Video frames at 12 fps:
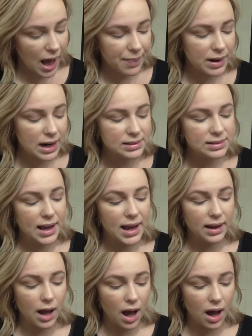And then I
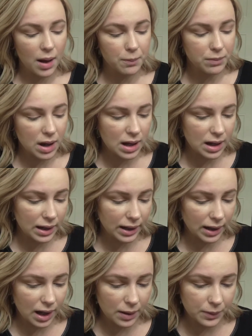take
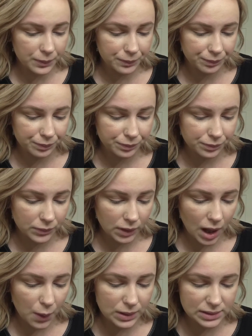I
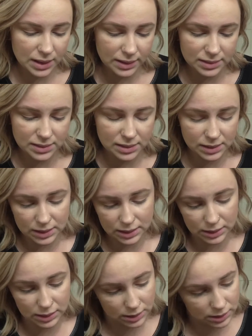want to say this is
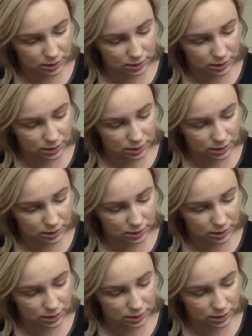the